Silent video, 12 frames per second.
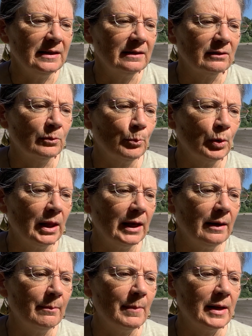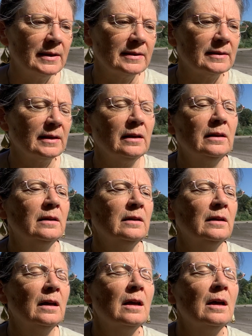a little plant
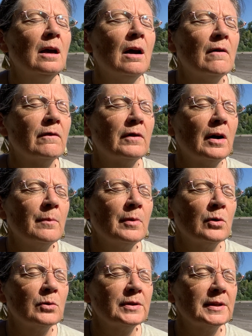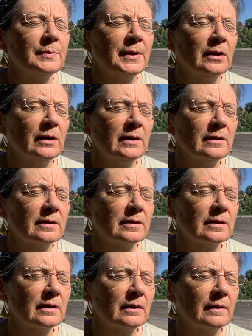medicine from those spirits,